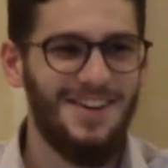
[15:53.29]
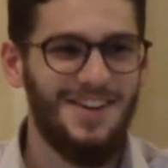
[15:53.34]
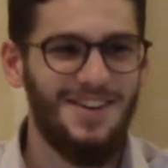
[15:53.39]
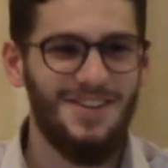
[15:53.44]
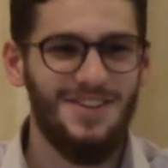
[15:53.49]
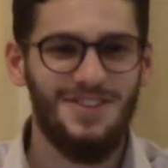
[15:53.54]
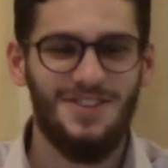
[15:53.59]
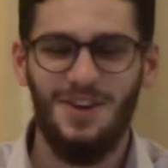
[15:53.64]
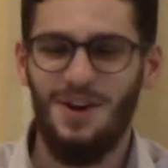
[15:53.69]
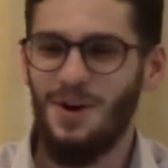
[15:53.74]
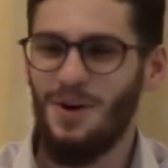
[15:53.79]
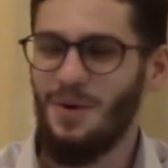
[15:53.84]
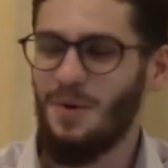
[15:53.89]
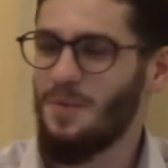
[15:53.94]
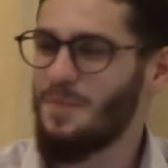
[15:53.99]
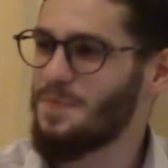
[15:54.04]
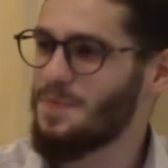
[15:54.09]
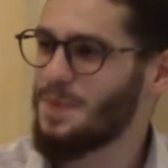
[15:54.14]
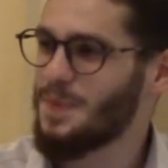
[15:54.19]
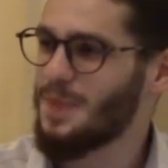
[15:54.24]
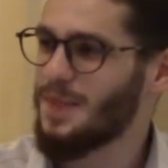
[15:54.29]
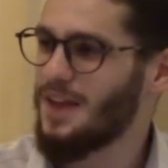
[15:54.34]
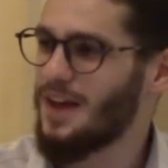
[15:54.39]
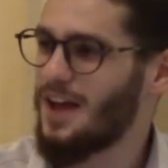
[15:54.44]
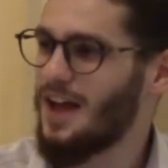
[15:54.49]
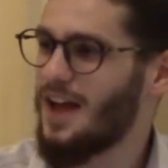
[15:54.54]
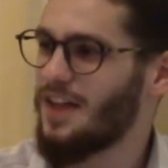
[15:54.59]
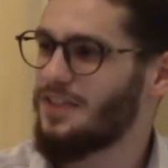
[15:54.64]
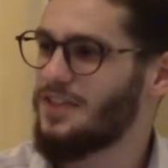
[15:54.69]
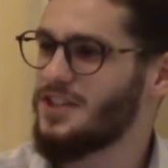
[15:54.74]
So
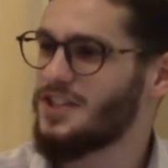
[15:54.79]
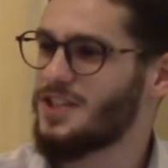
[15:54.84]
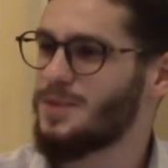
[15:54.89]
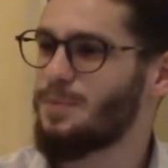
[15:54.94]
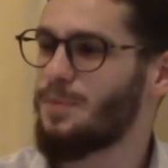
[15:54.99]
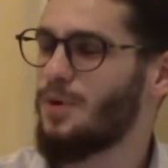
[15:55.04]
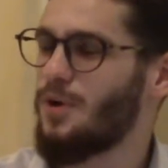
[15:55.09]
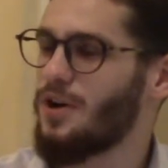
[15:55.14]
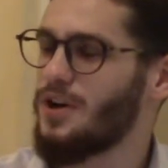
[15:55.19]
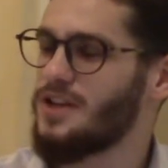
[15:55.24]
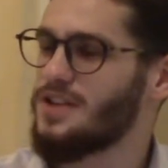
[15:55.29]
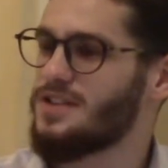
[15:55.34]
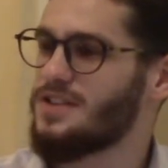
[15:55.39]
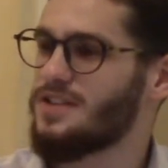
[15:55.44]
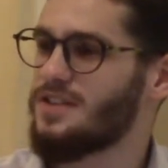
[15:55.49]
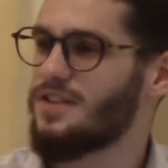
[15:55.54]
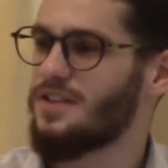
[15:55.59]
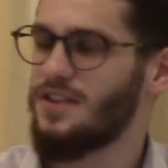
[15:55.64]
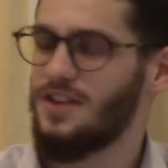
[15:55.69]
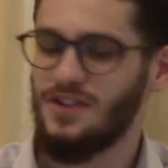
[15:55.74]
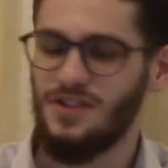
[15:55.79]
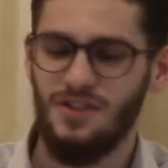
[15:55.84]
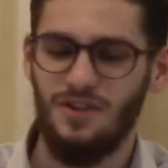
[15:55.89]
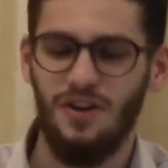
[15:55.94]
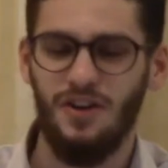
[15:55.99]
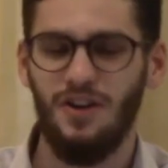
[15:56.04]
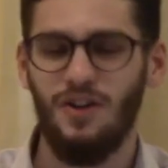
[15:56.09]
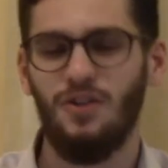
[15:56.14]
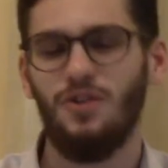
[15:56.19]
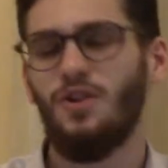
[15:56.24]
at this point, they
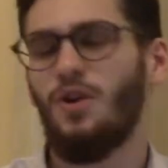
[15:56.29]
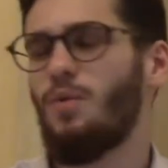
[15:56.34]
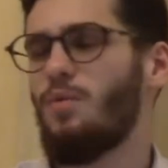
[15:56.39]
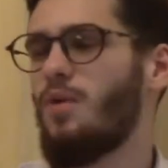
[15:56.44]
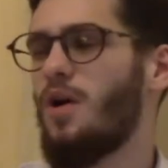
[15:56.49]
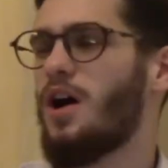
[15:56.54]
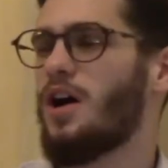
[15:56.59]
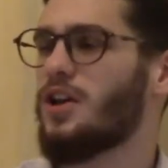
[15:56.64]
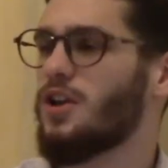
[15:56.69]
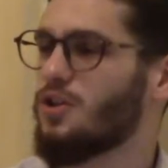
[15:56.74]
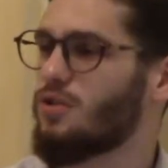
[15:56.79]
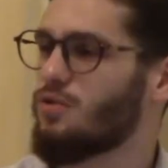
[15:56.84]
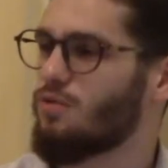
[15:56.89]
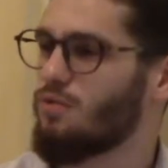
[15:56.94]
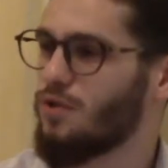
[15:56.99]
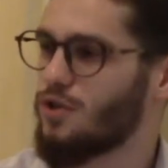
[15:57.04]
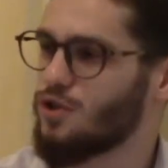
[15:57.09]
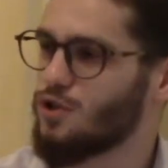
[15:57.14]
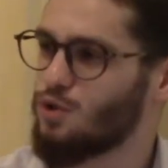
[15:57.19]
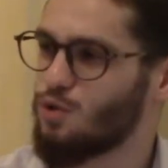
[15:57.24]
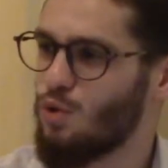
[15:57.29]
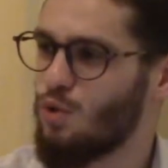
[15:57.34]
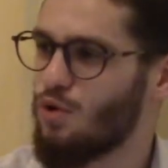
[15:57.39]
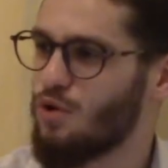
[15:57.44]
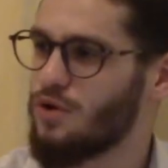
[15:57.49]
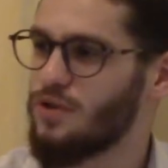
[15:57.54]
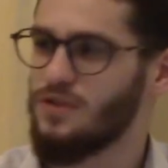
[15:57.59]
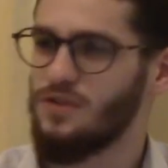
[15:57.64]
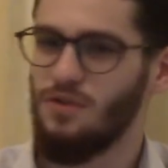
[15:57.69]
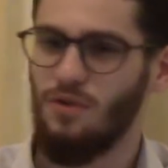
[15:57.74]
started, walking through the
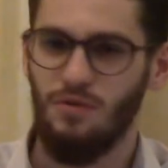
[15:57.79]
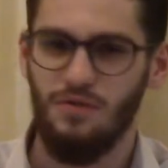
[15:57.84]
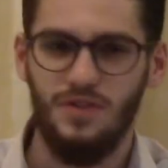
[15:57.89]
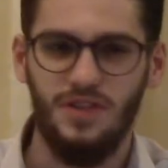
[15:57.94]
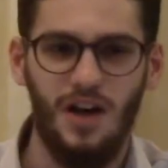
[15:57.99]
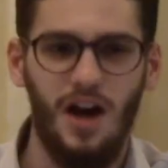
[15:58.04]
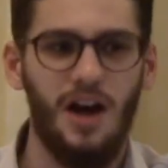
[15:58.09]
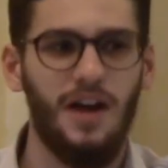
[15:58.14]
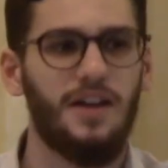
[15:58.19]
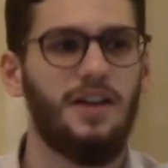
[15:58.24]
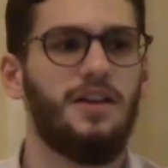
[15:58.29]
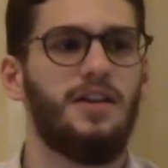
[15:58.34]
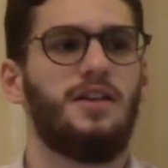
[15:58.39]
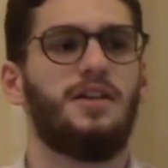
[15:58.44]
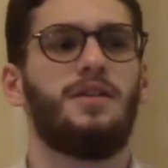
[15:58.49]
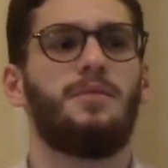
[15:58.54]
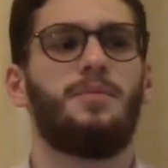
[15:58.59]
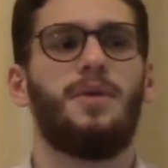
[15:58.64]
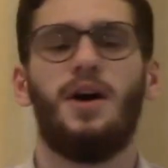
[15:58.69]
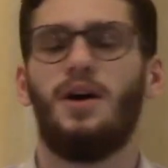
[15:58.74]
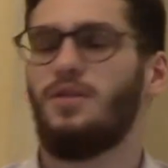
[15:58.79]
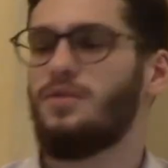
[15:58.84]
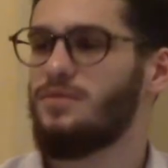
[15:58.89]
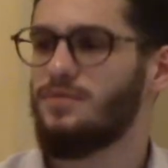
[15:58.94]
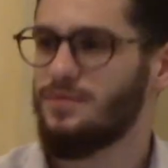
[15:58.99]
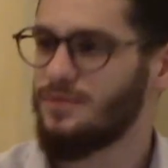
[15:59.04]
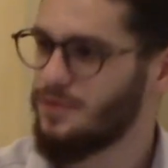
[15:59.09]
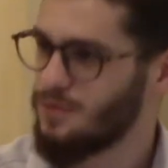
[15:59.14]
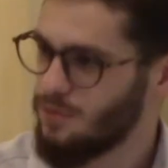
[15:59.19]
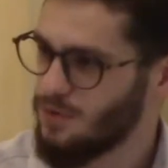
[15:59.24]
shore, talking
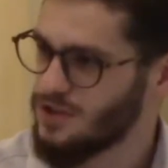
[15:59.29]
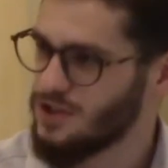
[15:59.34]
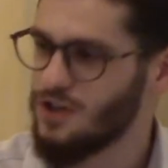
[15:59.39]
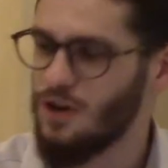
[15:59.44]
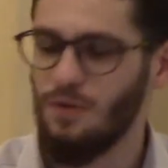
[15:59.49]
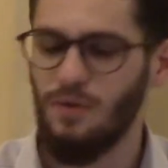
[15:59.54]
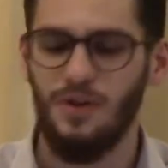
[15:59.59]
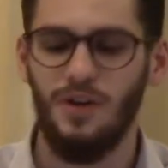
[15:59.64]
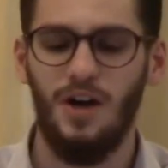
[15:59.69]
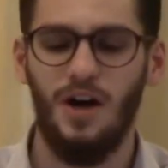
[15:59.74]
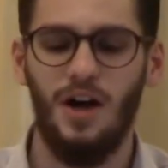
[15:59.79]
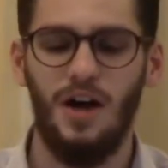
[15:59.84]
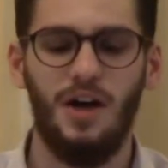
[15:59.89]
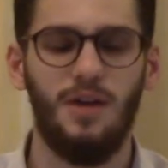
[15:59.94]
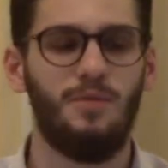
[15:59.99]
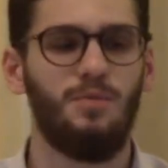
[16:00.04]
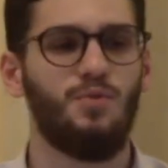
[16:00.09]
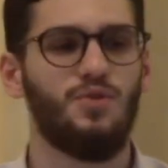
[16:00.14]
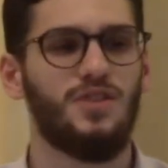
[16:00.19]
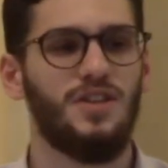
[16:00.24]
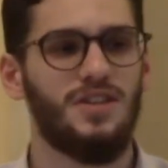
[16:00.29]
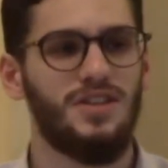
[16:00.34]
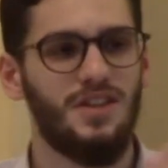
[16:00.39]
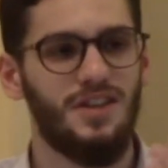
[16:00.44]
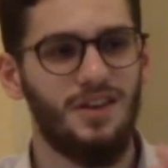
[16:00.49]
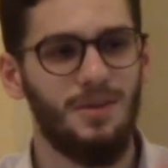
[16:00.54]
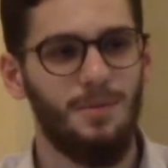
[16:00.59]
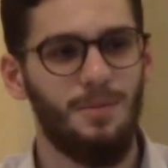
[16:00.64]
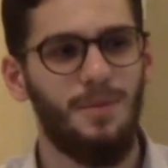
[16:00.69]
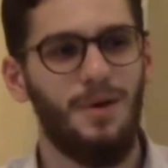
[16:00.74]
about what's going on. Musa
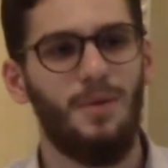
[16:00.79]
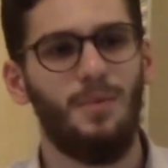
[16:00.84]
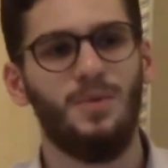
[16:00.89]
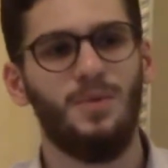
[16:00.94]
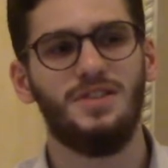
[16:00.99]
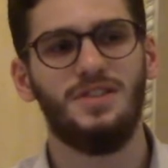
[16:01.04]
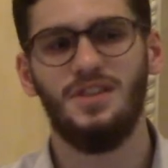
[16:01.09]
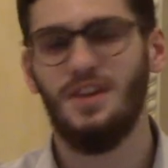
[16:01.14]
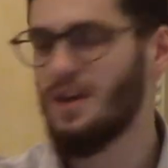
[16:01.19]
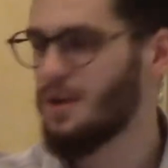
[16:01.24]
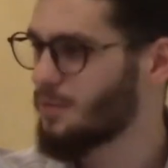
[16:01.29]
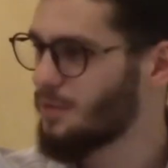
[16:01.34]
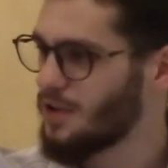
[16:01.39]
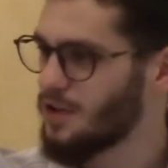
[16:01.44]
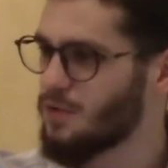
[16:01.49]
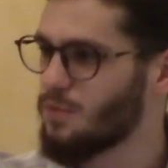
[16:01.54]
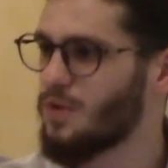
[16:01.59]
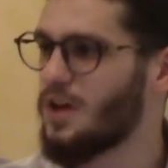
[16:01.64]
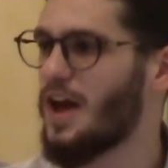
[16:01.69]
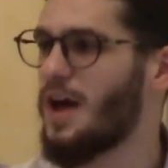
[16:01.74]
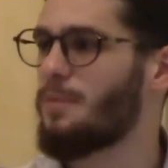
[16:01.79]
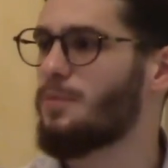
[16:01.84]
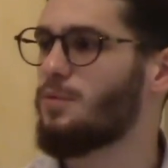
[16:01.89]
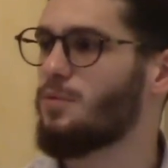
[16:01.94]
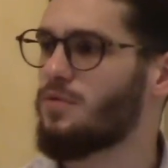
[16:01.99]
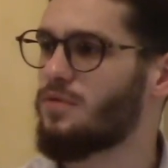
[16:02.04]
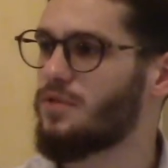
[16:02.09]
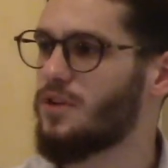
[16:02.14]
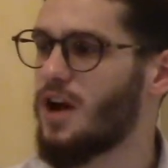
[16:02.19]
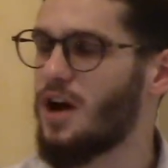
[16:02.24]
telling him about up, like what happened
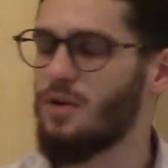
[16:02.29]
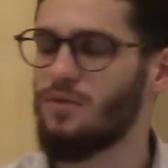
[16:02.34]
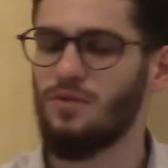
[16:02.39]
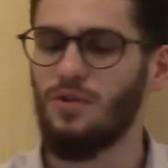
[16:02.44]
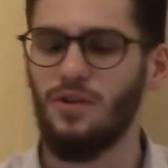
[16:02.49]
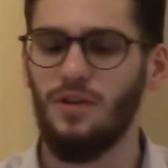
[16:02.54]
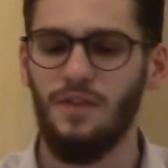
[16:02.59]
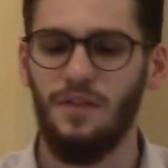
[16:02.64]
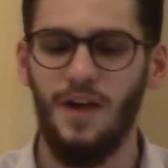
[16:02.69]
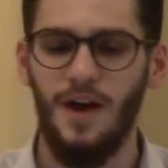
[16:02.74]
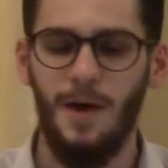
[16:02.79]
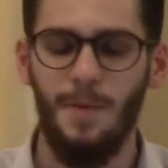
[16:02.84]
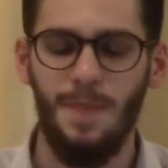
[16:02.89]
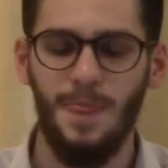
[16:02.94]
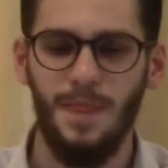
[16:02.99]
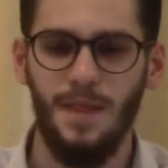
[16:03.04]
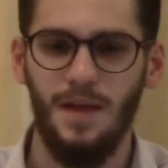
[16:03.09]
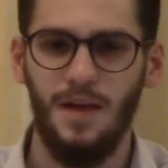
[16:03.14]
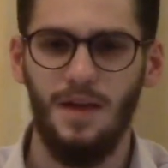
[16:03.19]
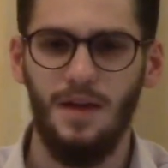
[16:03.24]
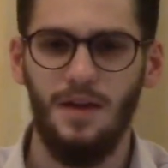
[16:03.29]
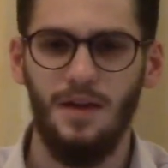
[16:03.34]
with Fir'aun, all of that.